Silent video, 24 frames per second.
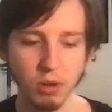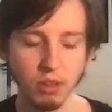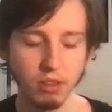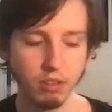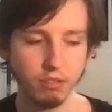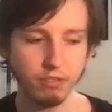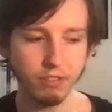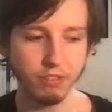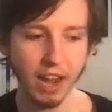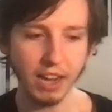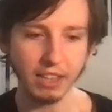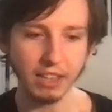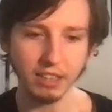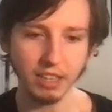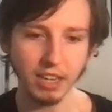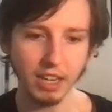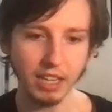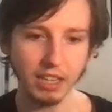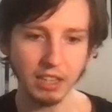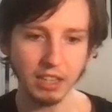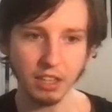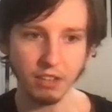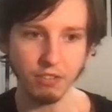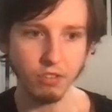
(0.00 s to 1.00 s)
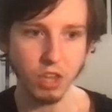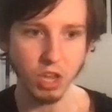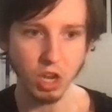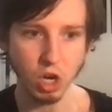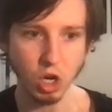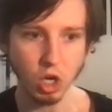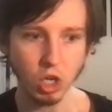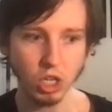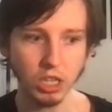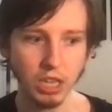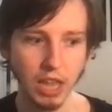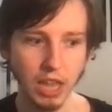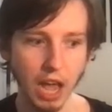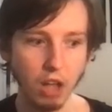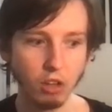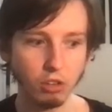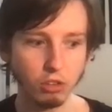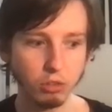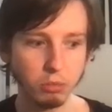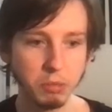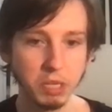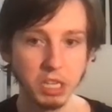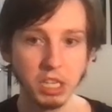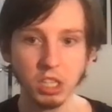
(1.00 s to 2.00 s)
and the fact that I live here
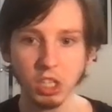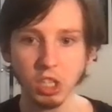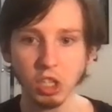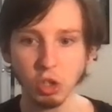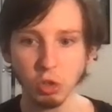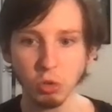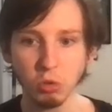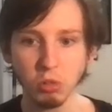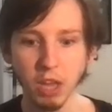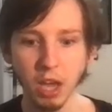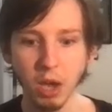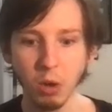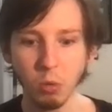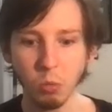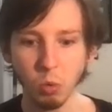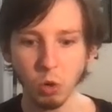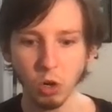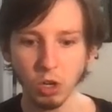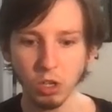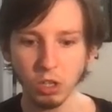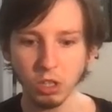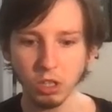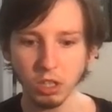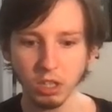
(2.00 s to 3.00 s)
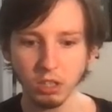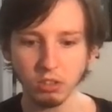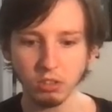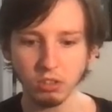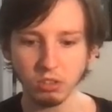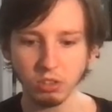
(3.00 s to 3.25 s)
allows me to do that work. And